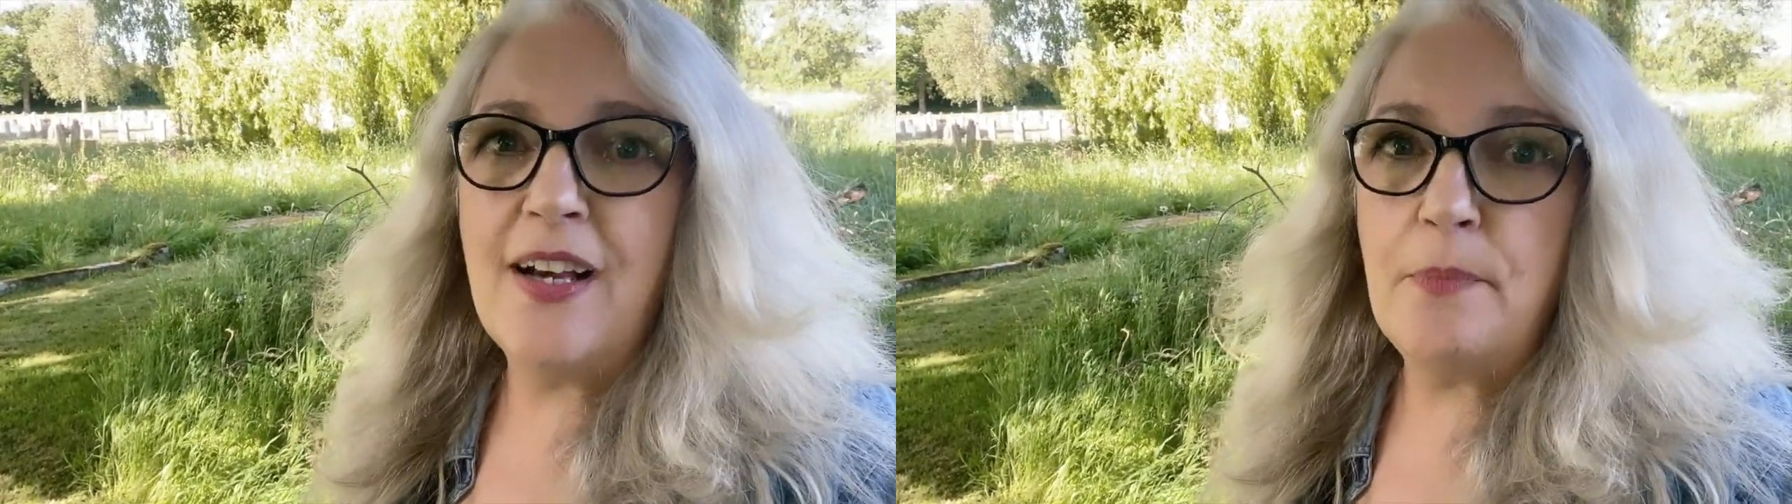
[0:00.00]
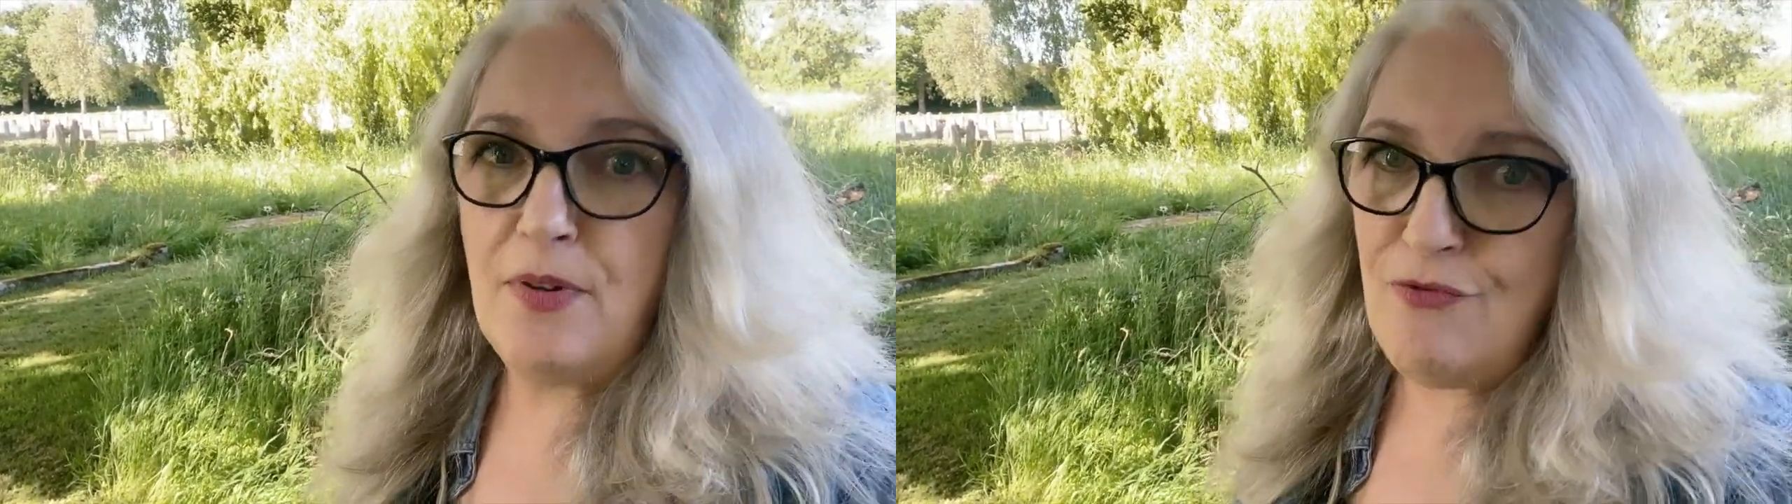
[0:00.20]

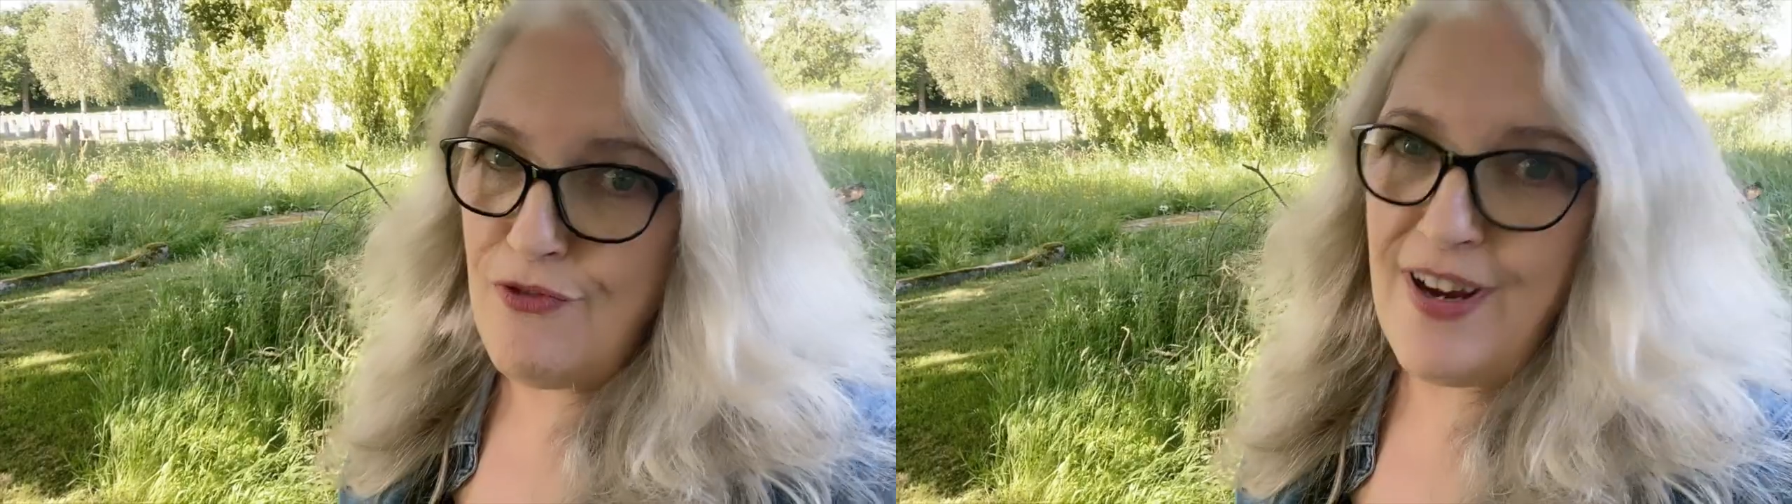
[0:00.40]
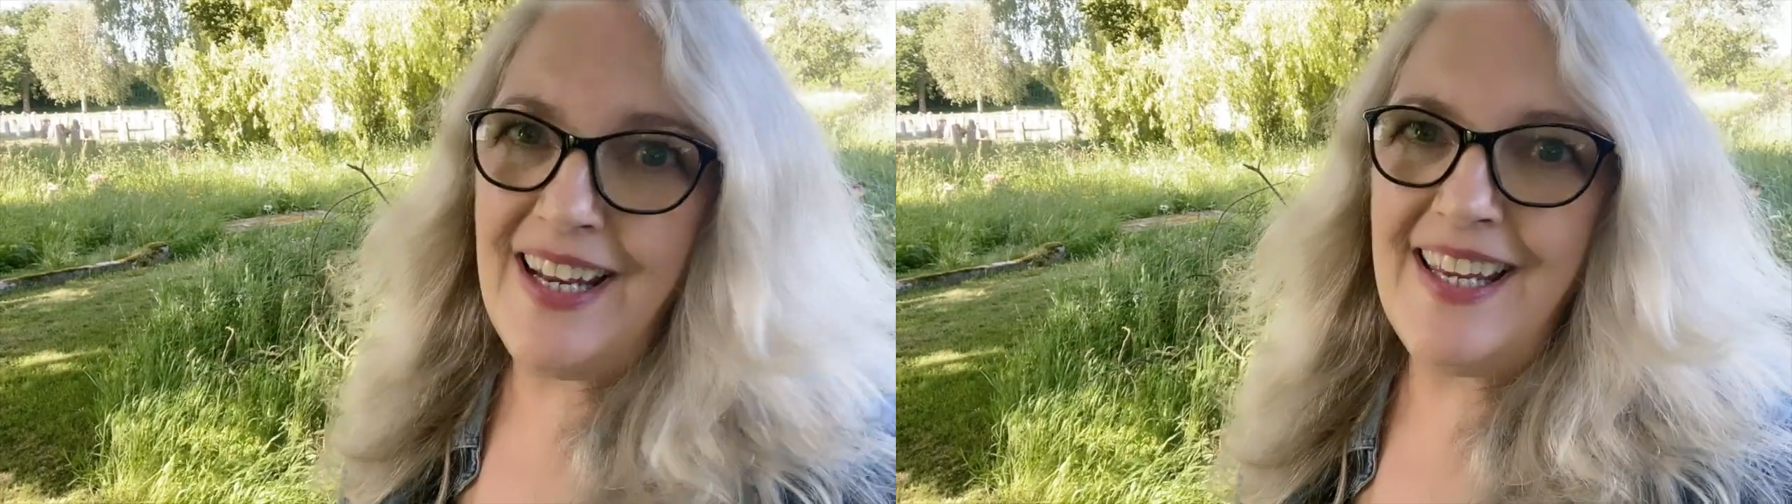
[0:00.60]
I'd be
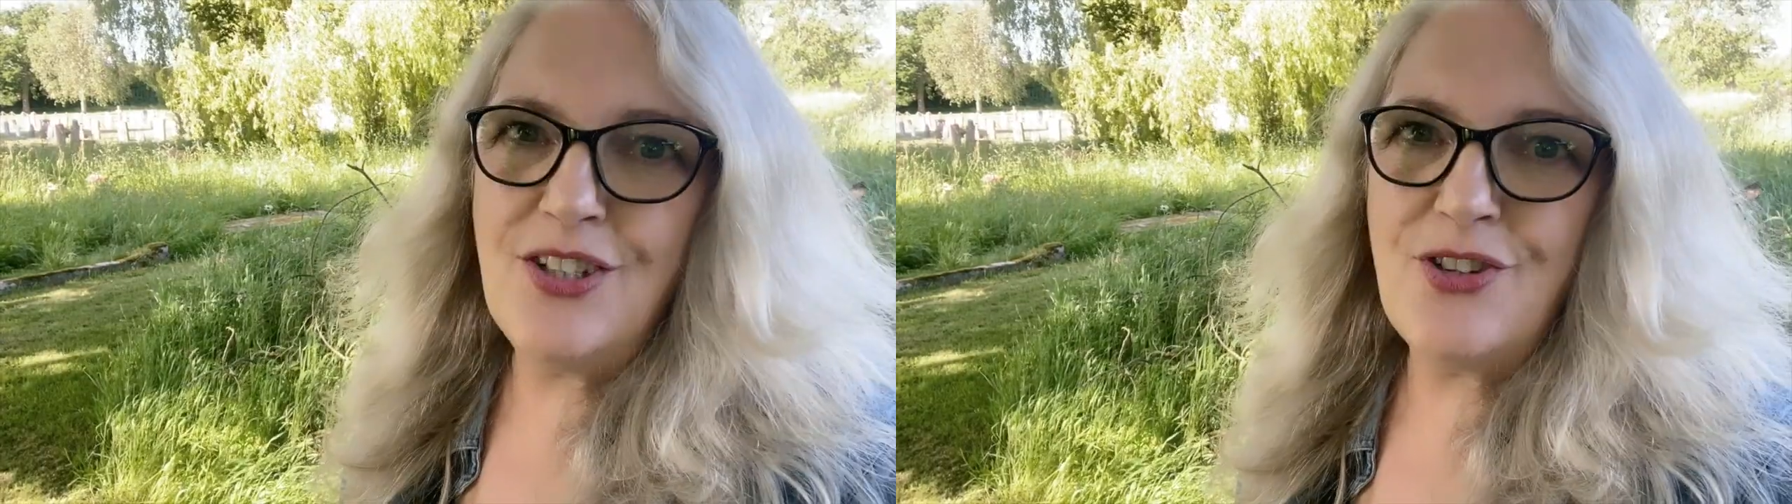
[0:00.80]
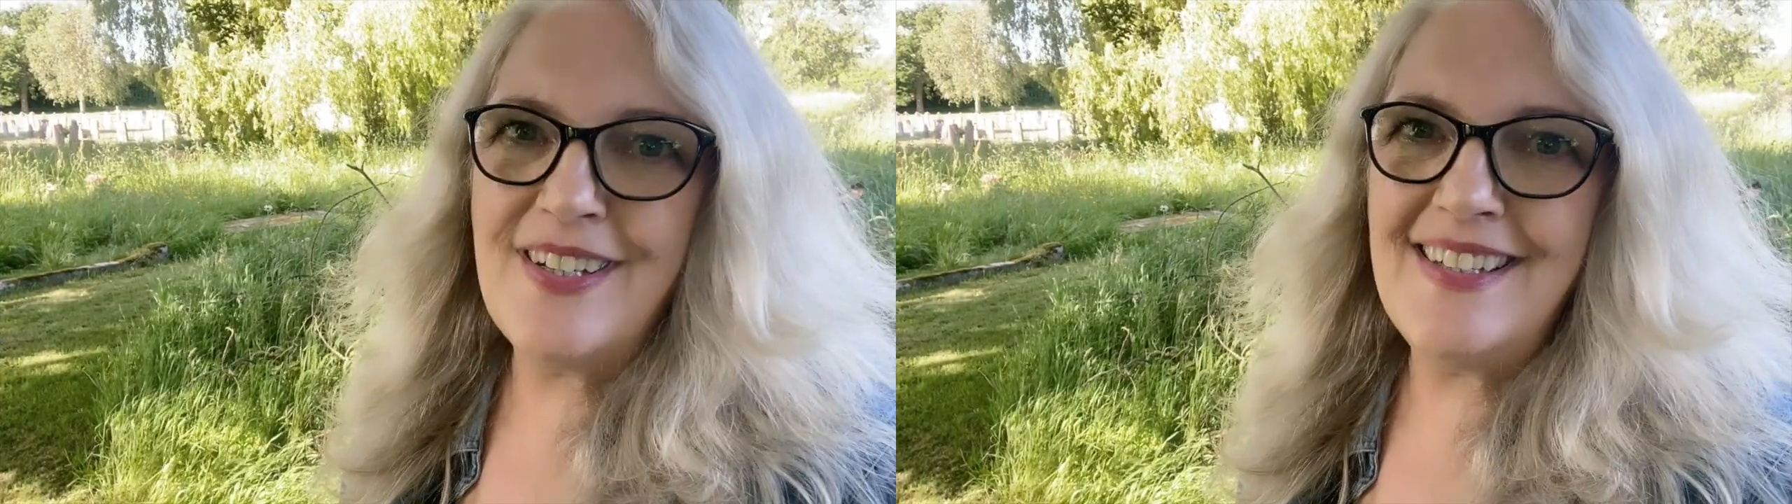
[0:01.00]
really
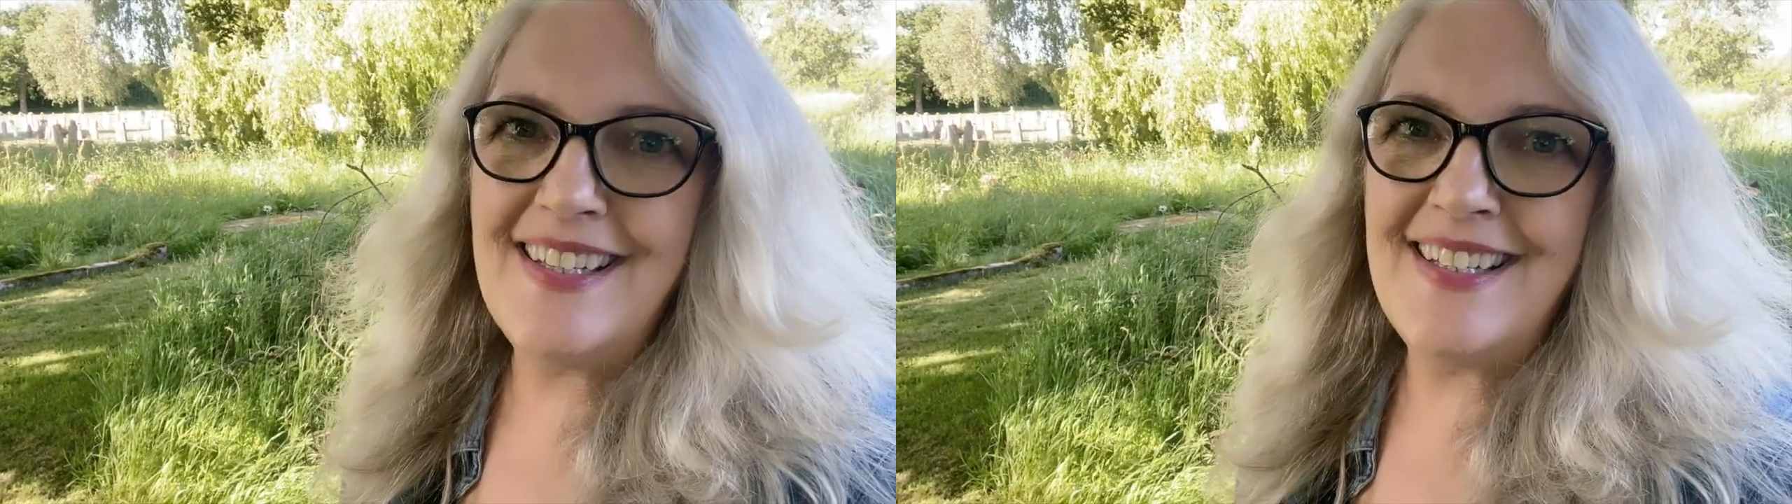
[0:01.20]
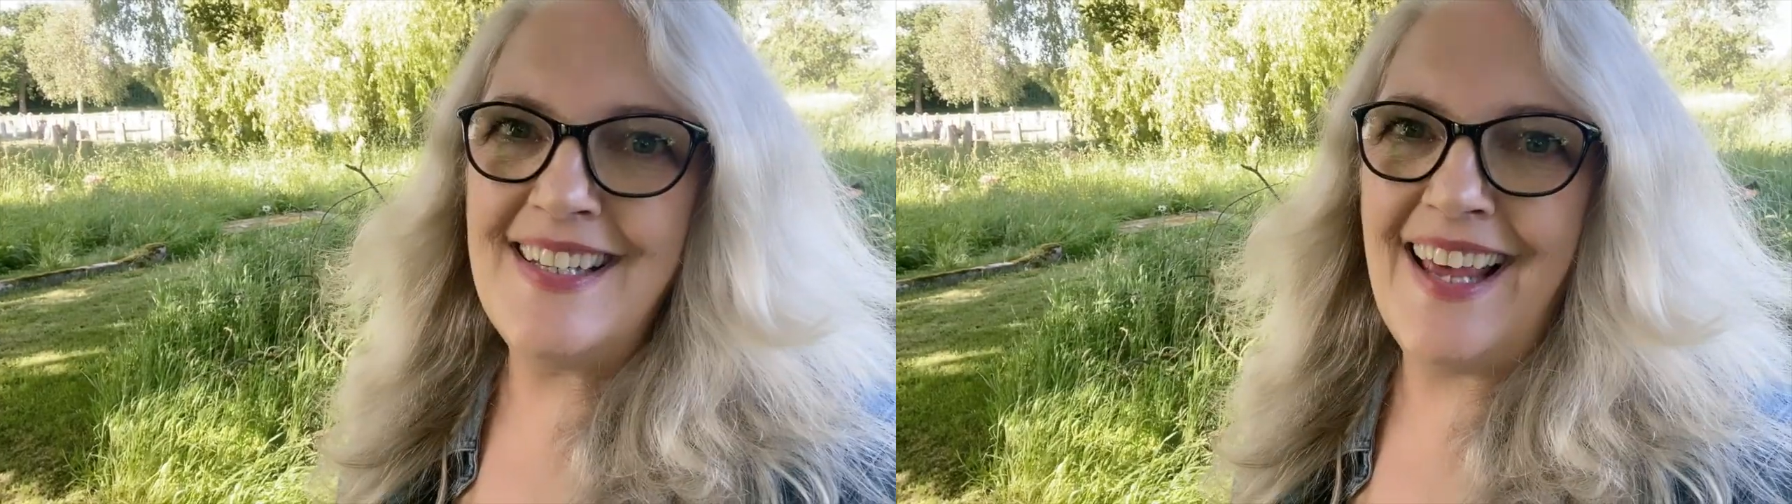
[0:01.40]

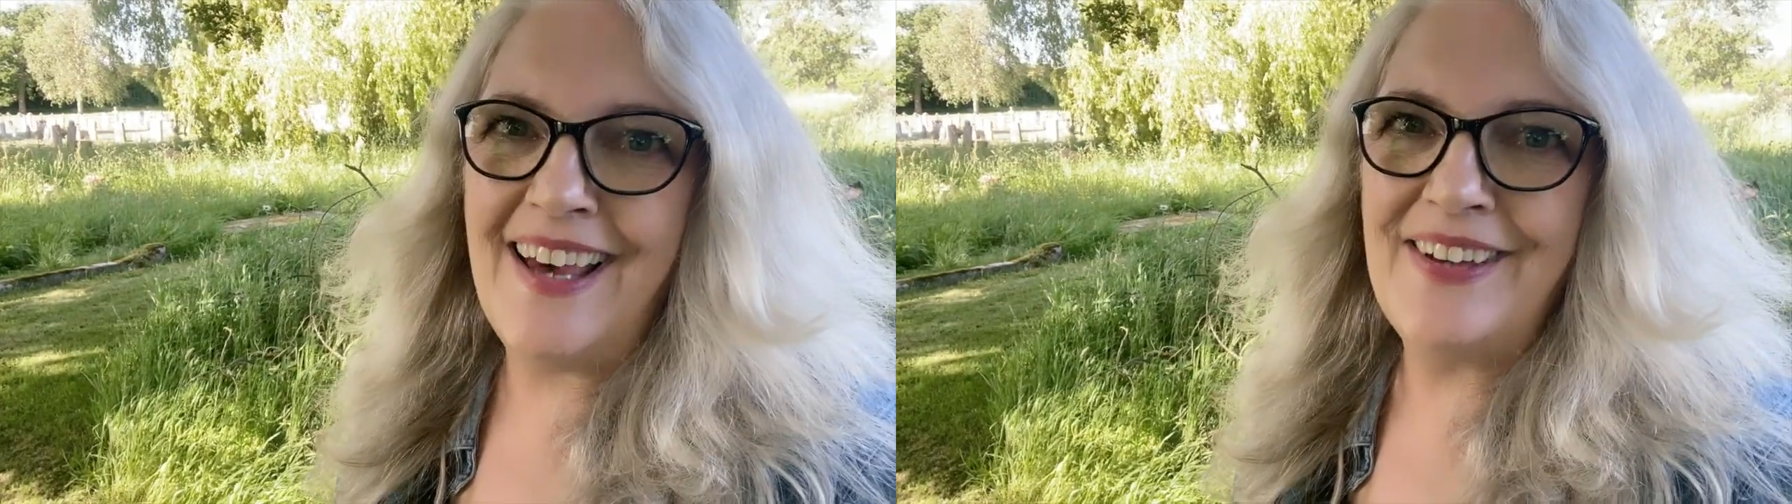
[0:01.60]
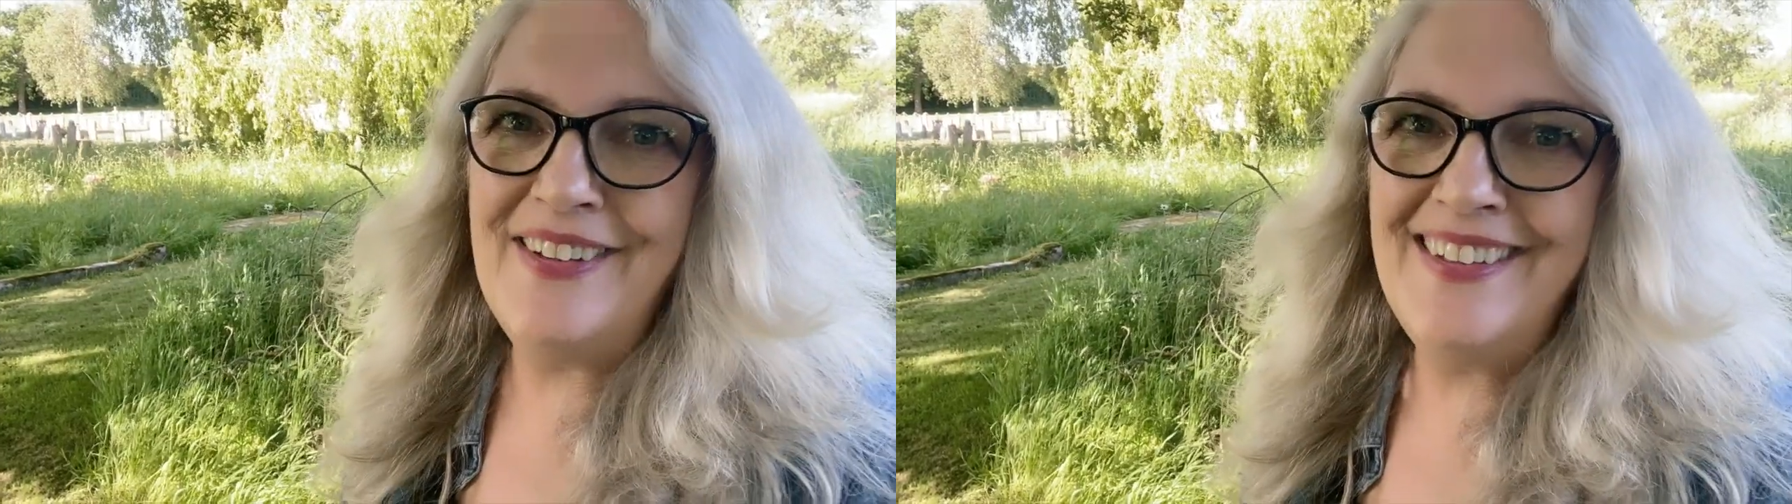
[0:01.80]
interested to
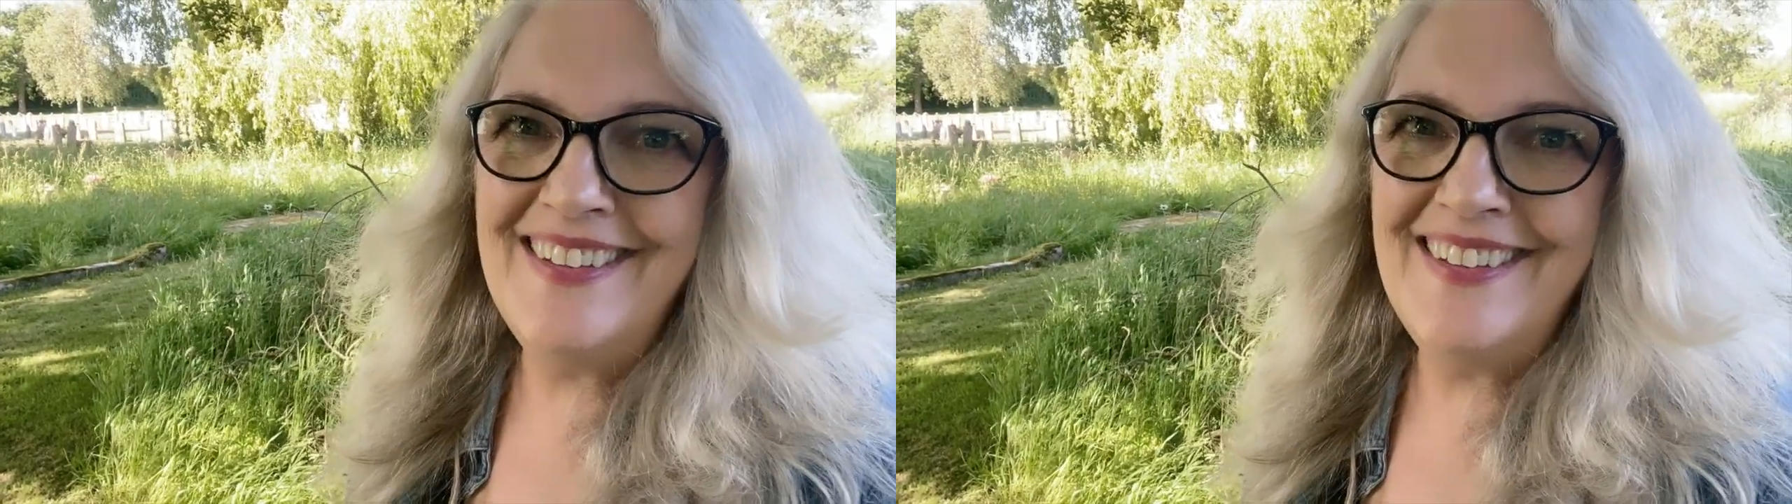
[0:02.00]
know.